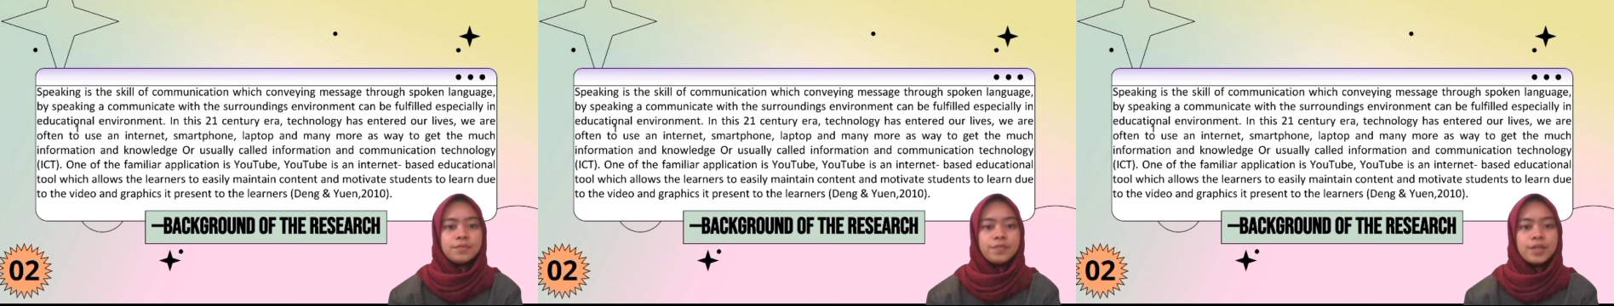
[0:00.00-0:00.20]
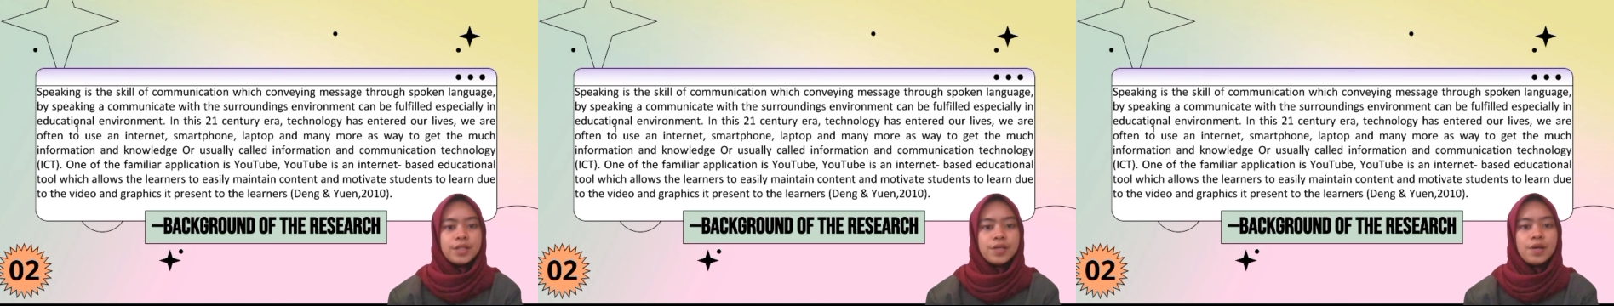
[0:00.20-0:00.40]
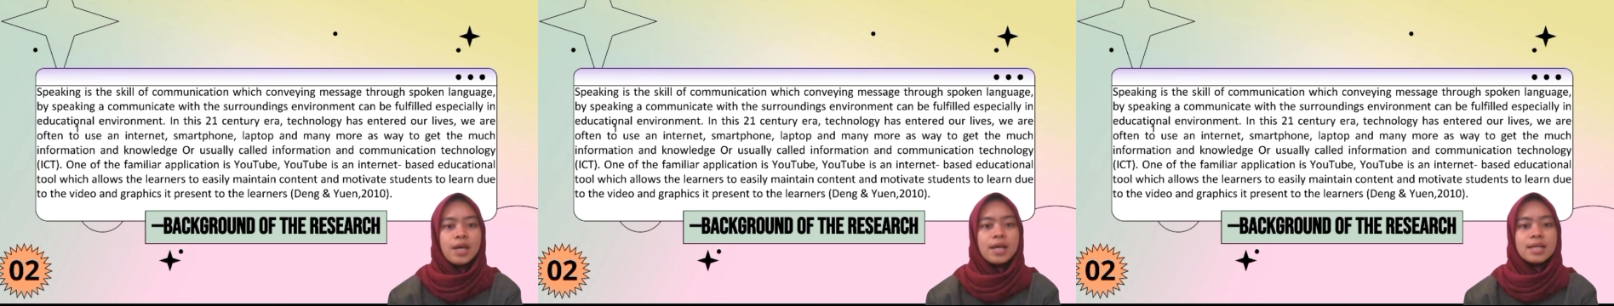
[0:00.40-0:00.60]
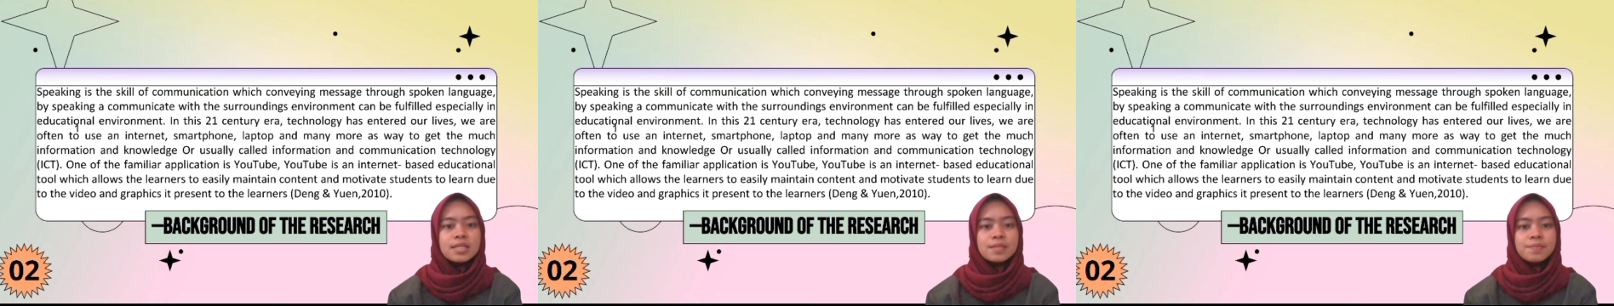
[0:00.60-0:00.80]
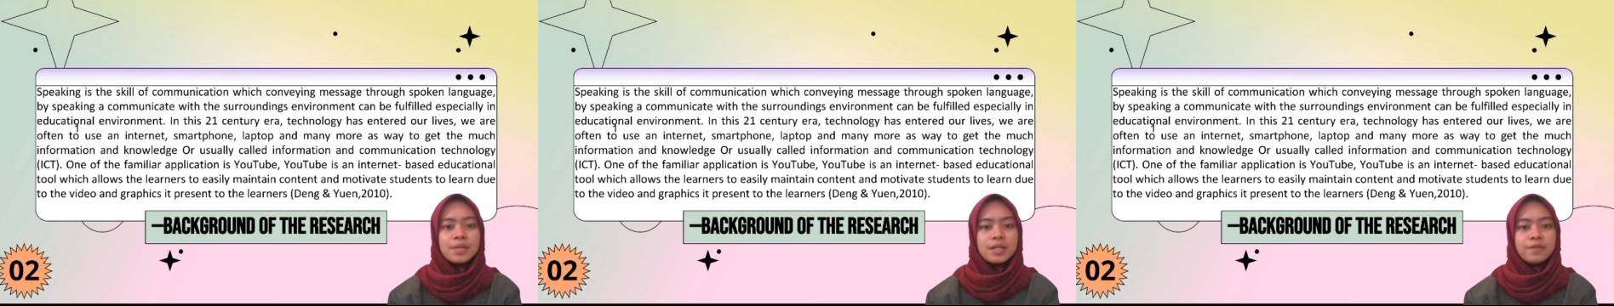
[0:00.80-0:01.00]
Video has
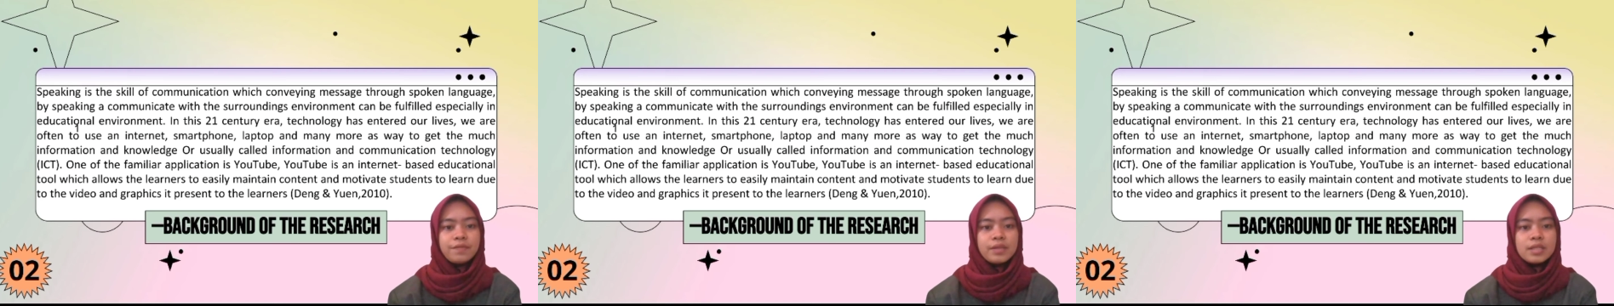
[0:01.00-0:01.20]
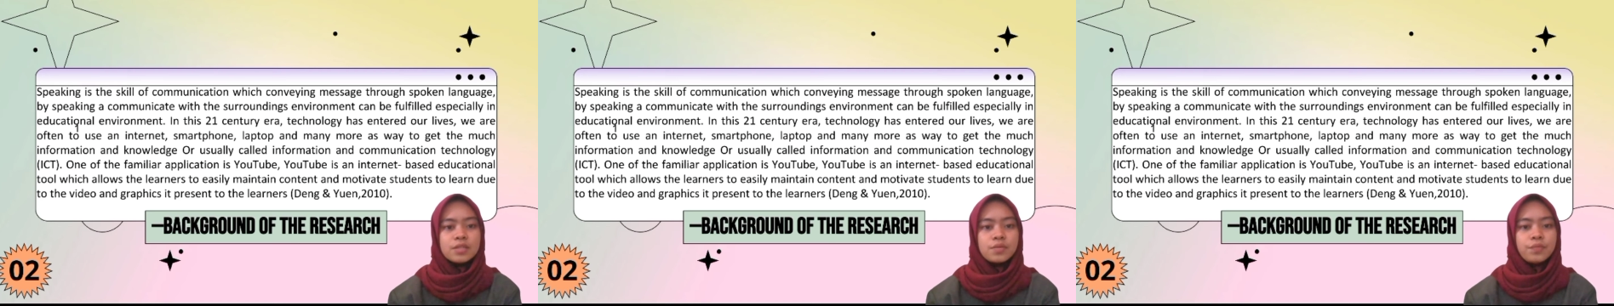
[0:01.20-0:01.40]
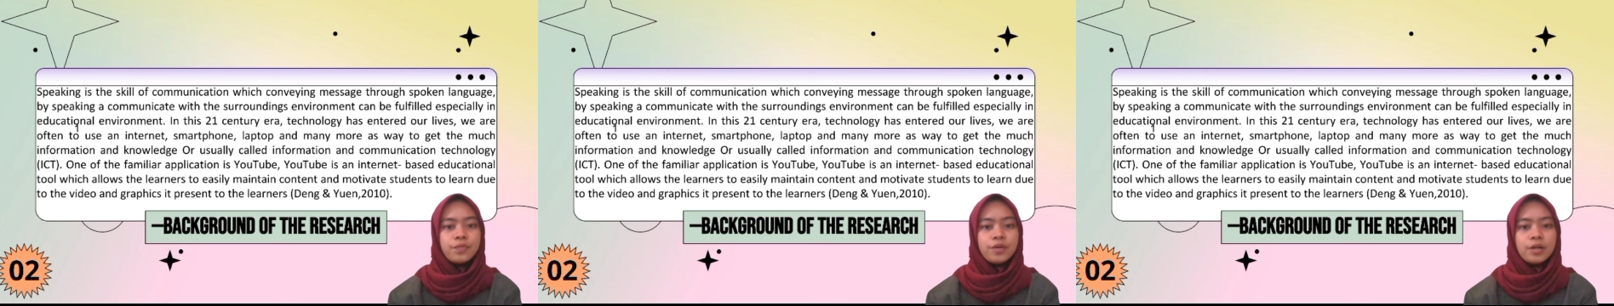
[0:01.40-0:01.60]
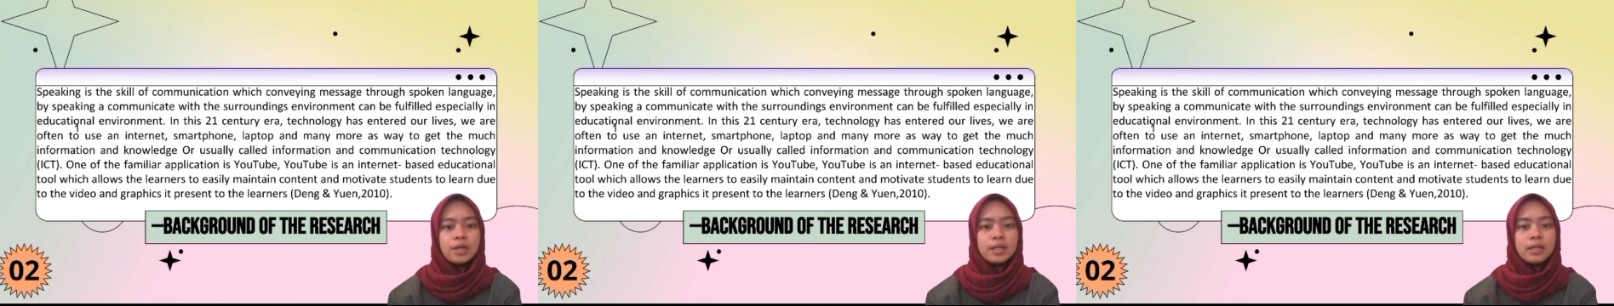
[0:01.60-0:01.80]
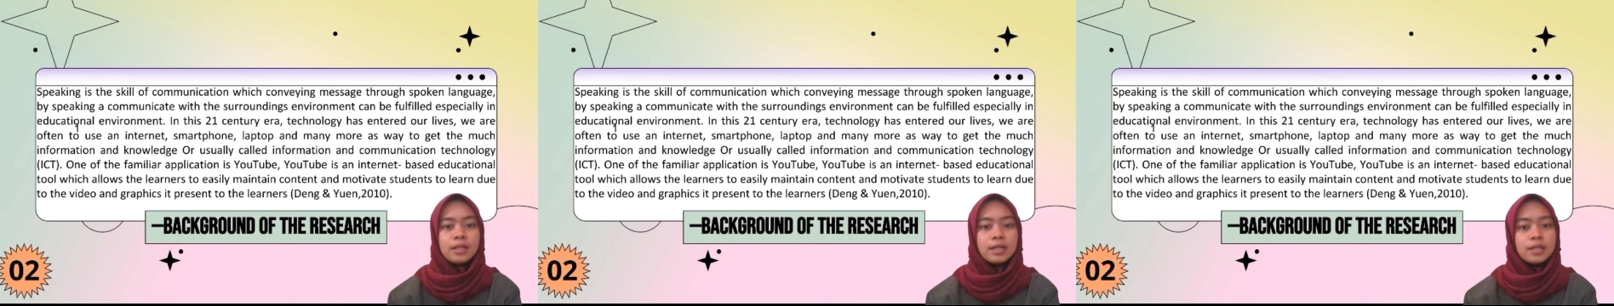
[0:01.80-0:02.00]
benefits for
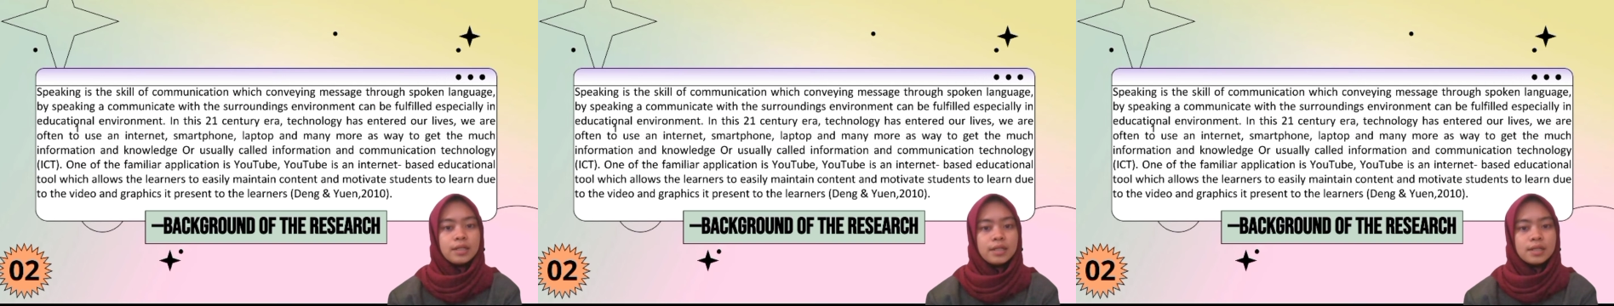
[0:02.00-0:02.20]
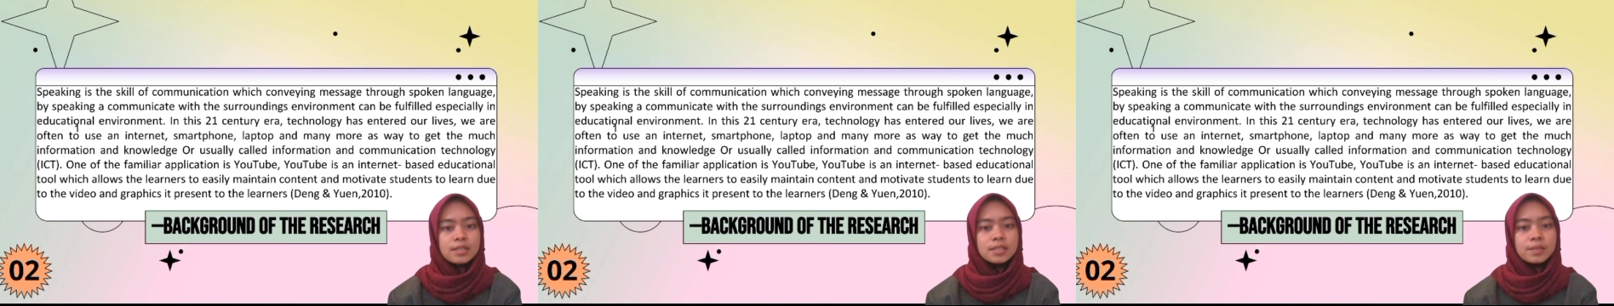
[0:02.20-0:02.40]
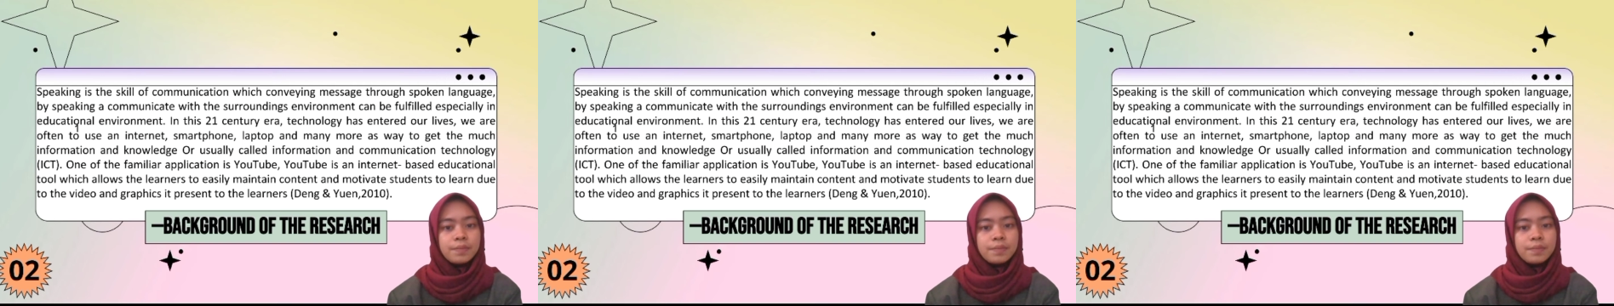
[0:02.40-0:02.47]
learners